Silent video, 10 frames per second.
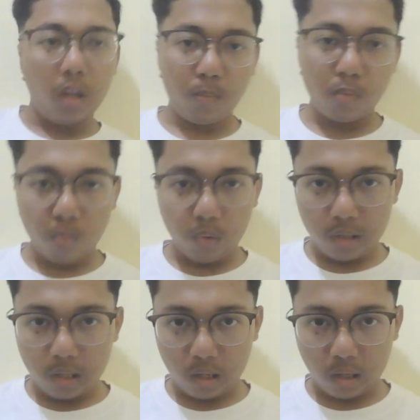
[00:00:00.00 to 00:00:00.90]
I'm sorry
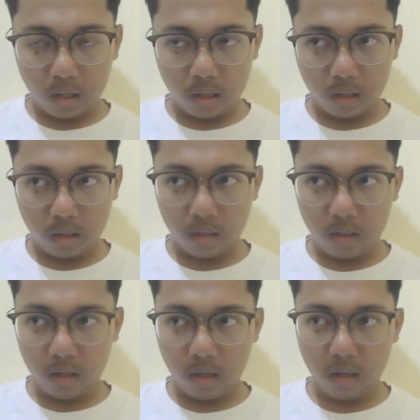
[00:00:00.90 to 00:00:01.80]
that
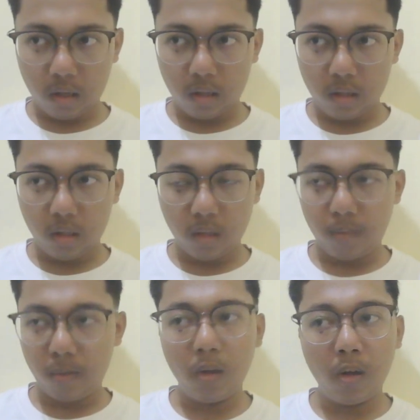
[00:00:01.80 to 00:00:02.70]
if
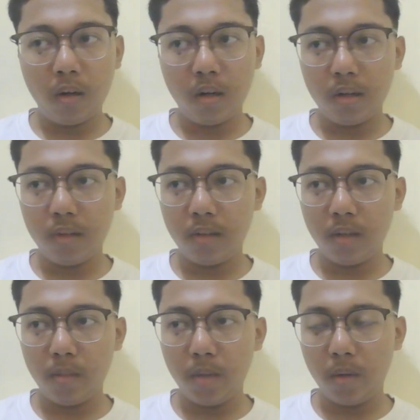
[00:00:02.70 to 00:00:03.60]
you don't
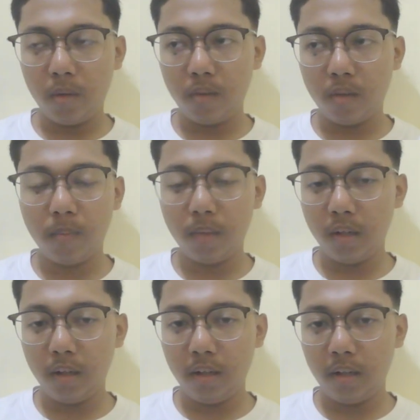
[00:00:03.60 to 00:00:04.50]
understand about
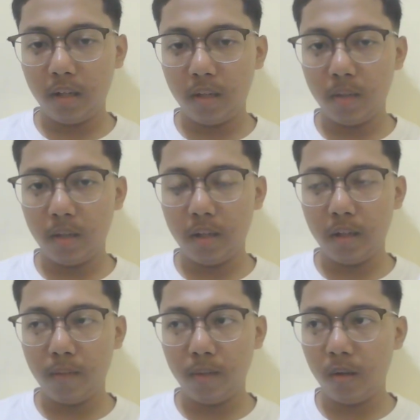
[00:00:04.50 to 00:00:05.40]
something in
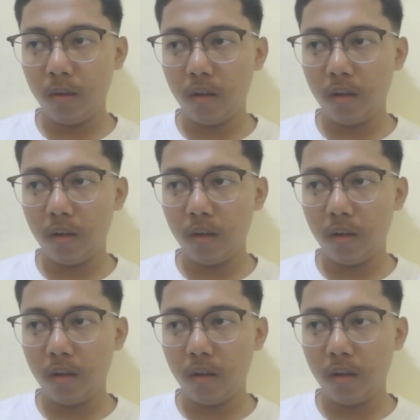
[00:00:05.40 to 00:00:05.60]
my video,